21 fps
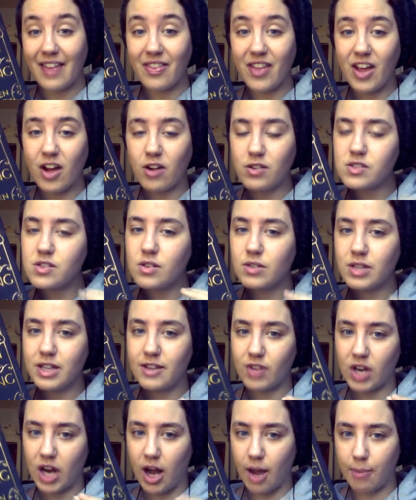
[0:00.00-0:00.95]
And they also
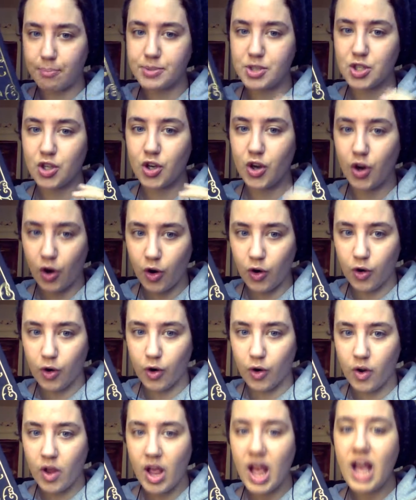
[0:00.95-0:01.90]
leave it up to
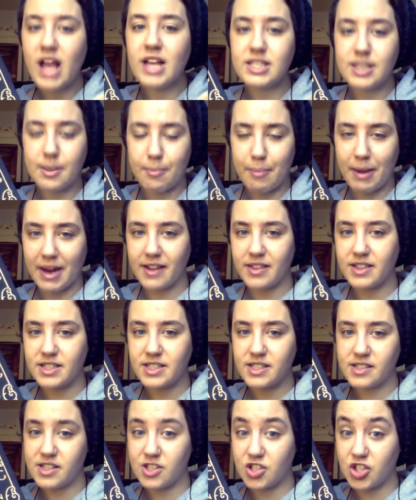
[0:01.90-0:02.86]
her to
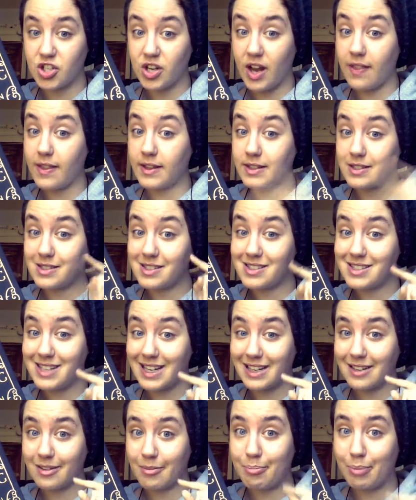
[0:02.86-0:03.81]
make the decision and then to
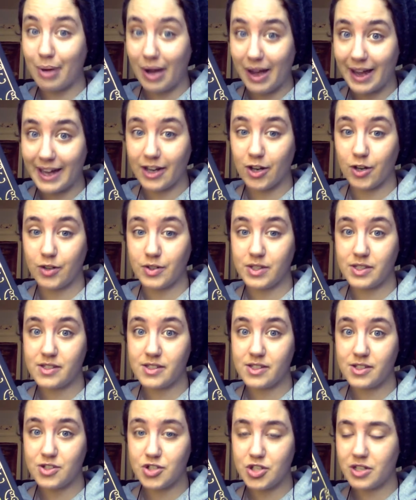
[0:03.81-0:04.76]
stand by her
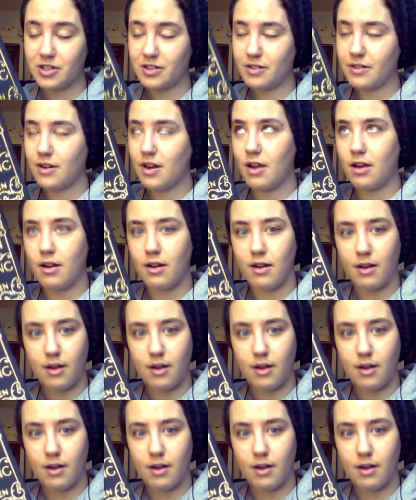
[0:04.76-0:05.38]
decision.